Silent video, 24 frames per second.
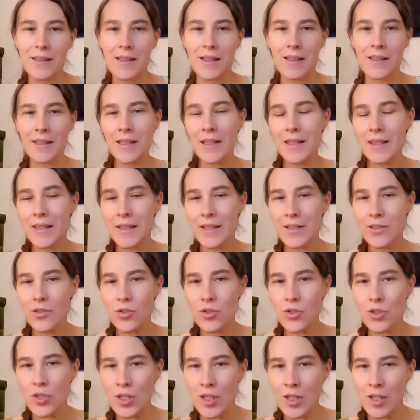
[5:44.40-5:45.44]
And then they
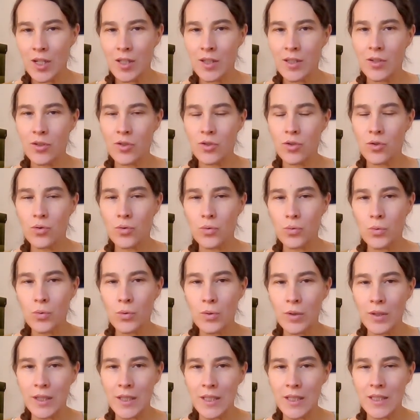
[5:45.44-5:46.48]
share their
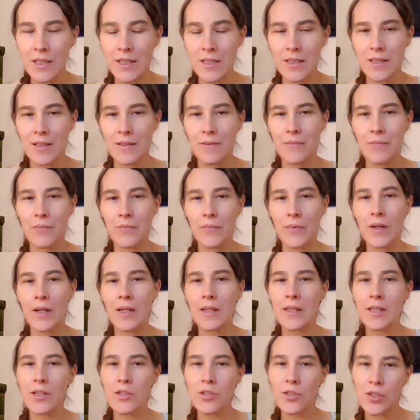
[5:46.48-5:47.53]
stories,
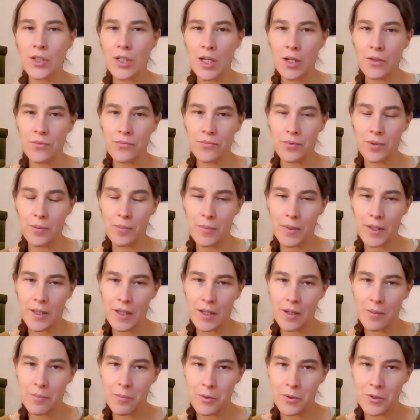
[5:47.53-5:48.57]
and they share it from
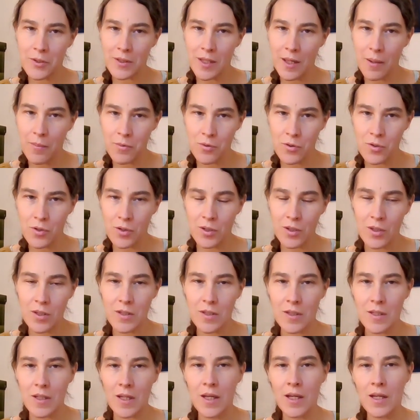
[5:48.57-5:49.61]
their
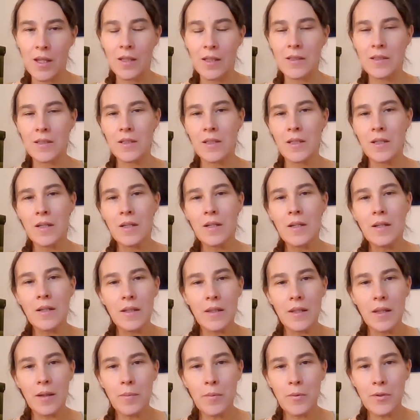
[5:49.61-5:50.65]
perceptions. And
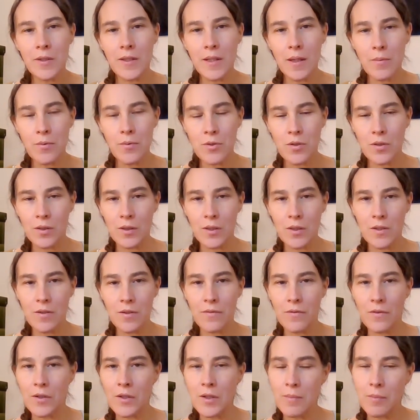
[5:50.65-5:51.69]
their perception
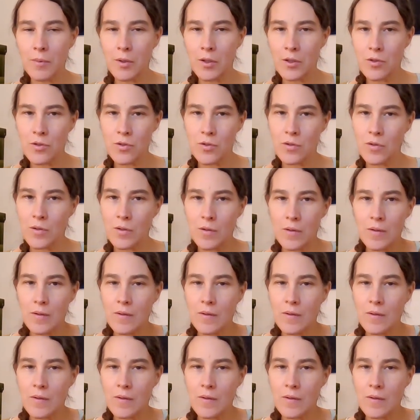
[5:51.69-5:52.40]
is very much